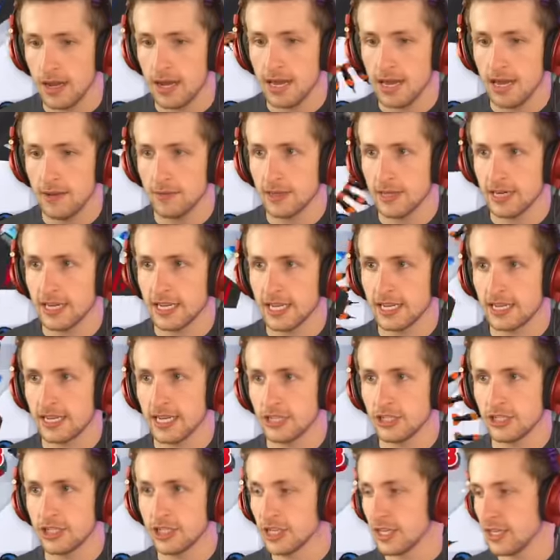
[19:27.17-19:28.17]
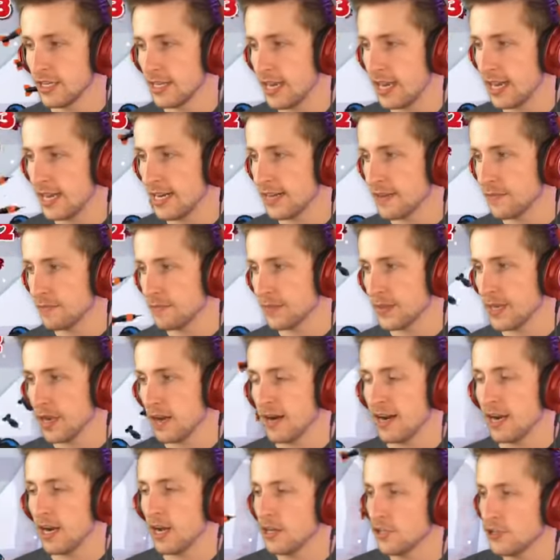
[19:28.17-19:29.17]
I'm going to get Legend of the Night. All
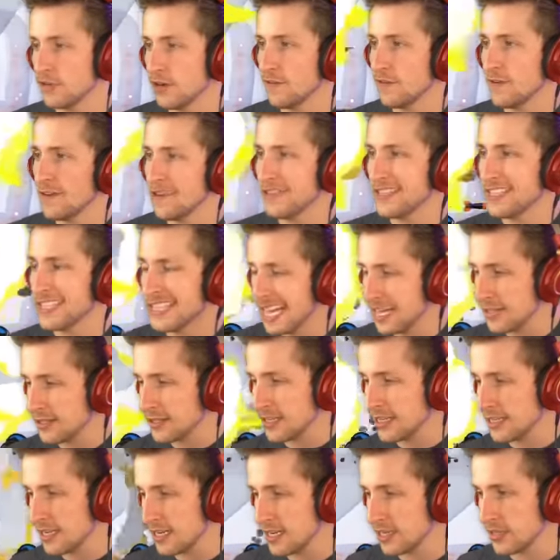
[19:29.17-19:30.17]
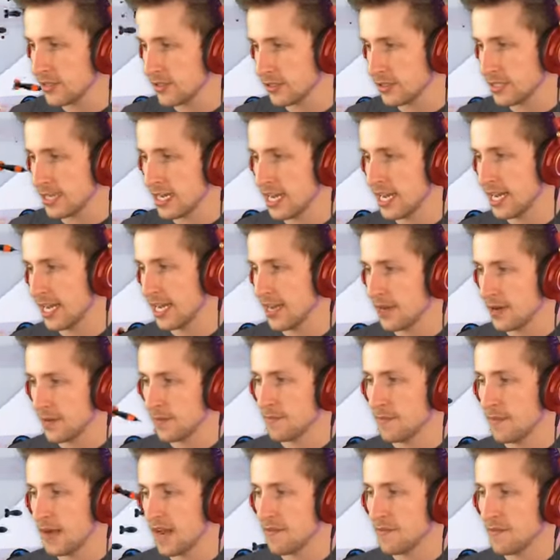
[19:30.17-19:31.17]
right, $150,000. I
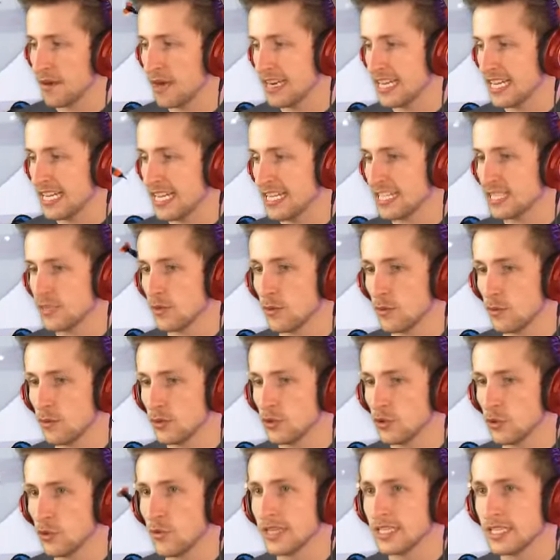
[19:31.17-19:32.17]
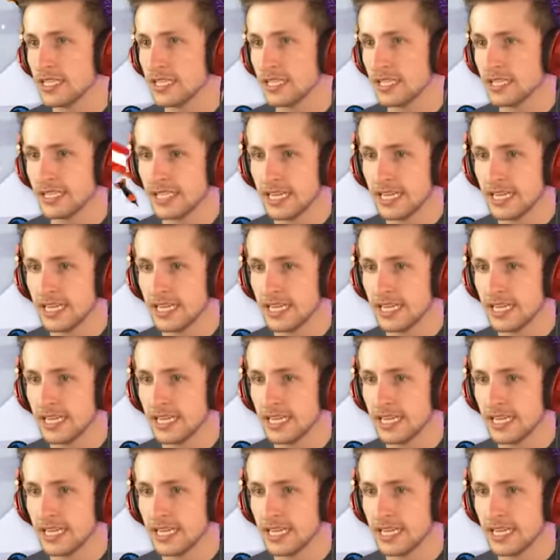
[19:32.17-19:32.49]
am, my money is dwindling